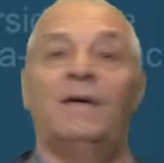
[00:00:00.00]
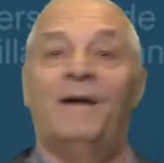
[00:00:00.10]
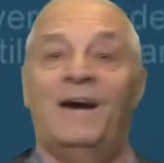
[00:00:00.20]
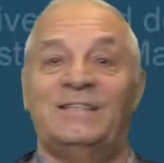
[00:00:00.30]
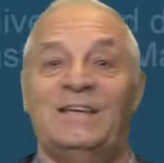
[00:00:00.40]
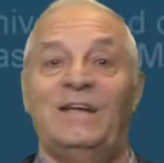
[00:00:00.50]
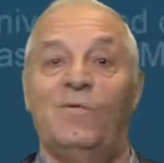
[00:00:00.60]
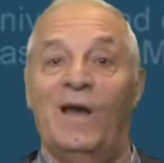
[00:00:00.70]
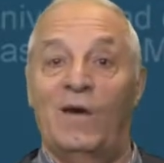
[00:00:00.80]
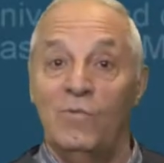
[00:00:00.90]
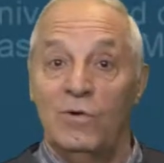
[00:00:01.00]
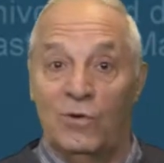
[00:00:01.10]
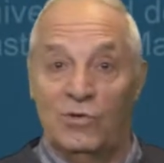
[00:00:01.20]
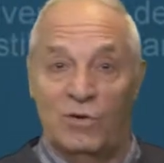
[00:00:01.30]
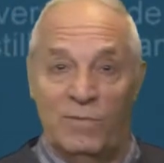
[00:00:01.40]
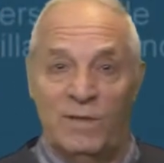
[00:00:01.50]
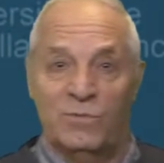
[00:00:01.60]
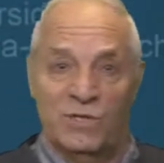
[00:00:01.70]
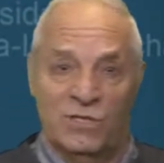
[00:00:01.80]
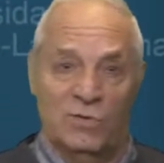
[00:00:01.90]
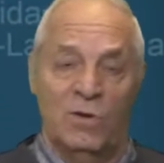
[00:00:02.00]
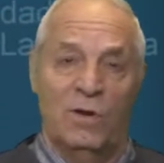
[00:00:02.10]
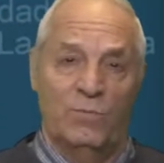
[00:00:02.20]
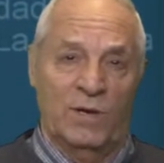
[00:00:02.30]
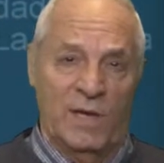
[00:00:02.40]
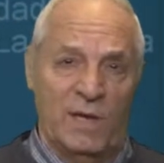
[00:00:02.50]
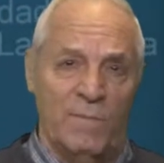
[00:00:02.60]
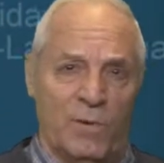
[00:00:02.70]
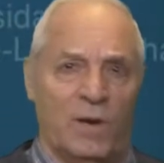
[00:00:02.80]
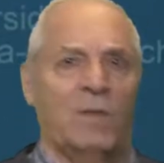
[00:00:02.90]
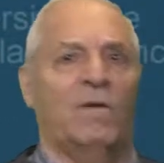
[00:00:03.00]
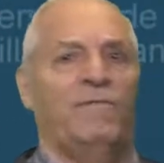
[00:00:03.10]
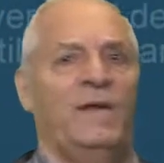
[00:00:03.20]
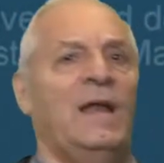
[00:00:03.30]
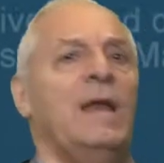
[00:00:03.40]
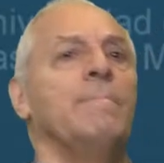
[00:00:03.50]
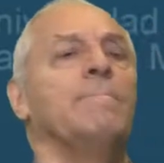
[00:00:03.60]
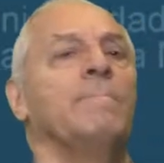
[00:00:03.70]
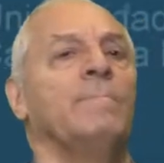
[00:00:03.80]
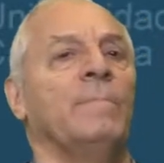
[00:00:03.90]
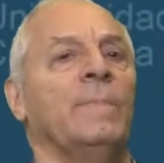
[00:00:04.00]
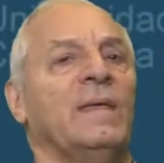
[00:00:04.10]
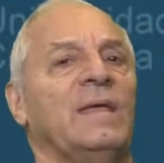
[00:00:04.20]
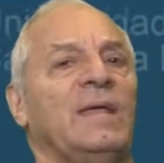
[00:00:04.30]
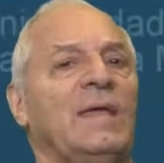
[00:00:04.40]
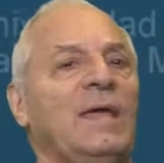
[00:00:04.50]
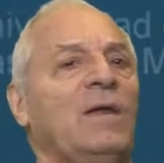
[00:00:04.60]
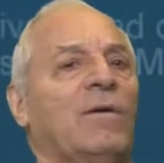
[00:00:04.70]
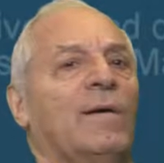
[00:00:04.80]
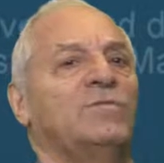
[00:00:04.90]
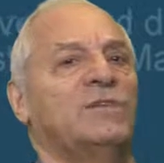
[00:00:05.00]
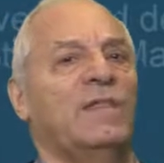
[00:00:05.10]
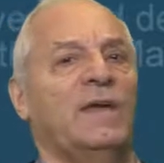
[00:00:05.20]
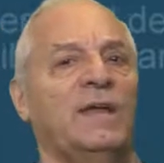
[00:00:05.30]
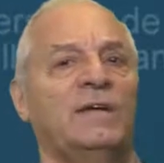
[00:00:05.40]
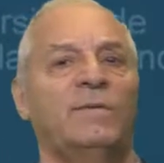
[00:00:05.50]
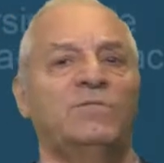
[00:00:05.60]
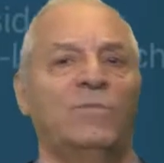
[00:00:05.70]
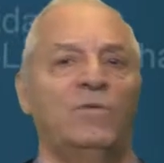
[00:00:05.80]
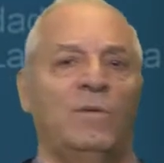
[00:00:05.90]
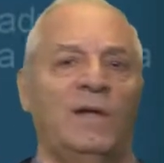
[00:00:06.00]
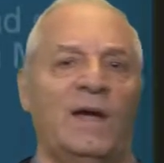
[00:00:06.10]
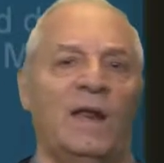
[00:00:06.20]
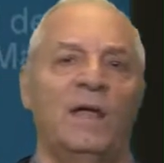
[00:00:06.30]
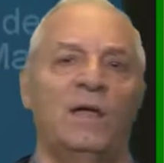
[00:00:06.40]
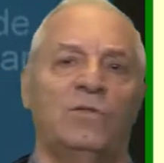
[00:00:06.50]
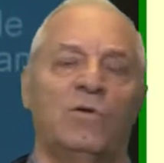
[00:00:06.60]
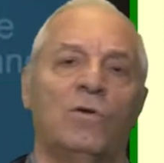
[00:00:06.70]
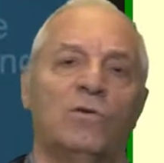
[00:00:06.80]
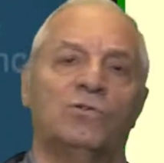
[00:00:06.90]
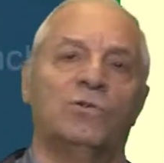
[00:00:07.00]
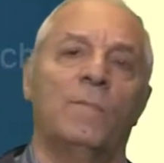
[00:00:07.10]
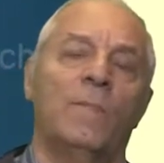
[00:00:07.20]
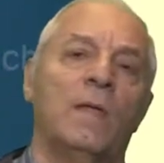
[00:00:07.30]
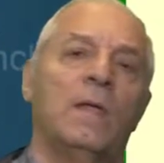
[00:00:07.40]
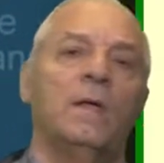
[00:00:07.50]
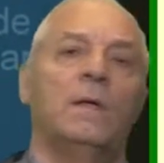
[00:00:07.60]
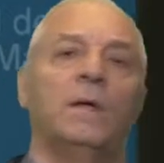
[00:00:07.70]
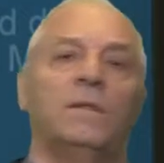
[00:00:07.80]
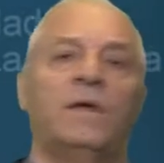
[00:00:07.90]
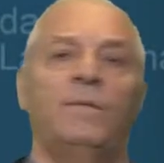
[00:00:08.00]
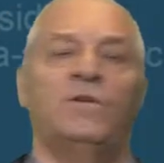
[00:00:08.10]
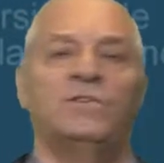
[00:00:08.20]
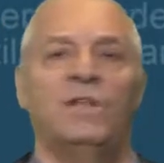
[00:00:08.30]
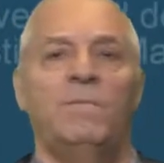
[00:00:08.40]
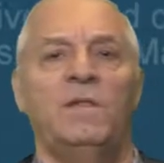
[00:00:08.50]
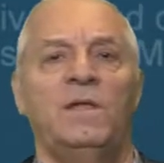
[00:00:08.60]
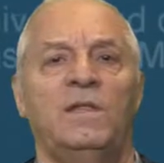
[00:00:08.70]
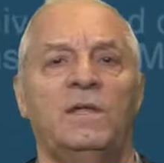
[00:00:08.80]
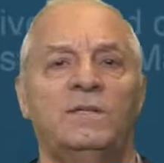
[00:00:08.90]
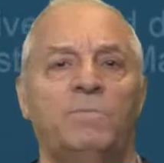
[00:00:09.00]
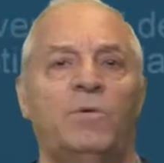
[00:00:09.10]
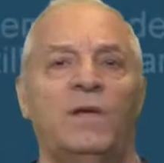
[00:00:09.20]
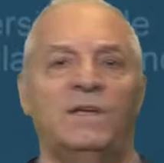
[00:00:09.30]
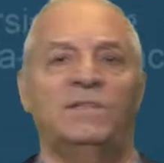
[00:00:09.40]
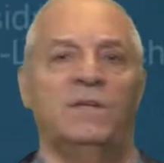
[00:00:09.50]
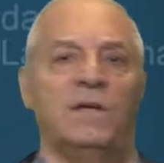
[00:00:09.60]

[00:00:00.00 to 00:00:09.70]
And what are we going to do? We are going to multiply all the independent terms by x5, that is, the minus 1, 0,